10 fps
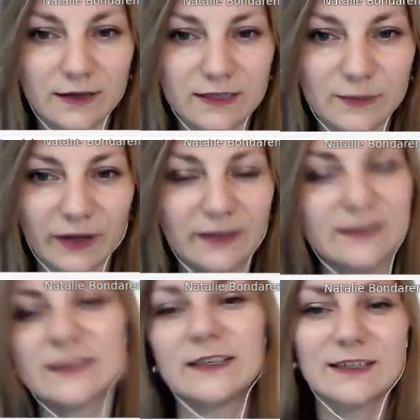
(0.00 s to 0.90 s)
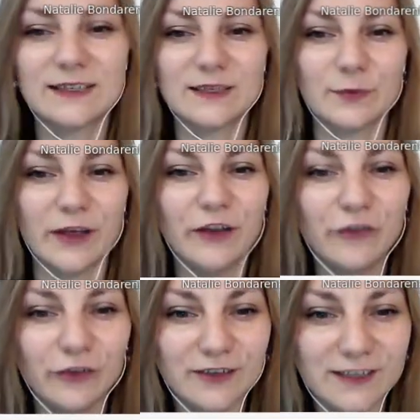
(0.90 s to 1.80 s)
spend this
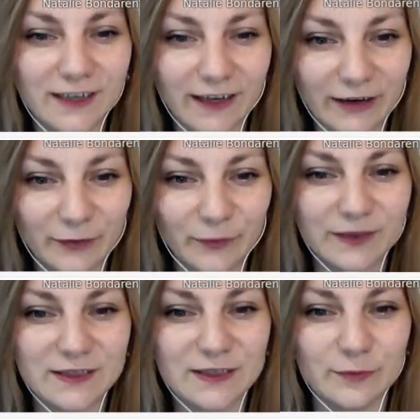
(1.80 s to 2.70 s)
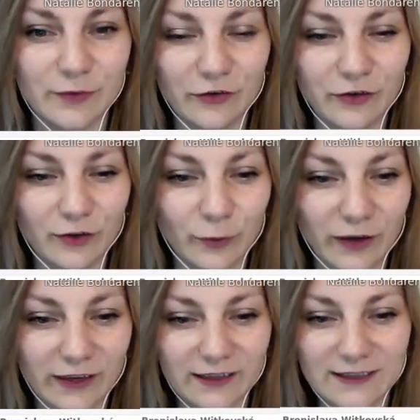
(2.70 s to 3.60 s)
special time and special
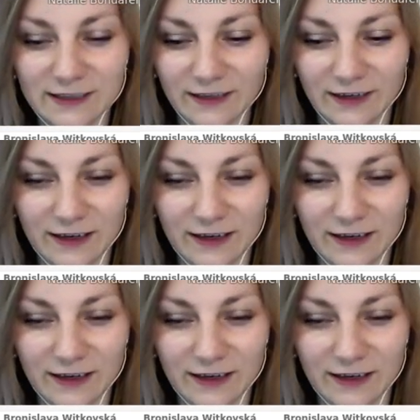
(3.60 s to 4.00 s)
events in Gili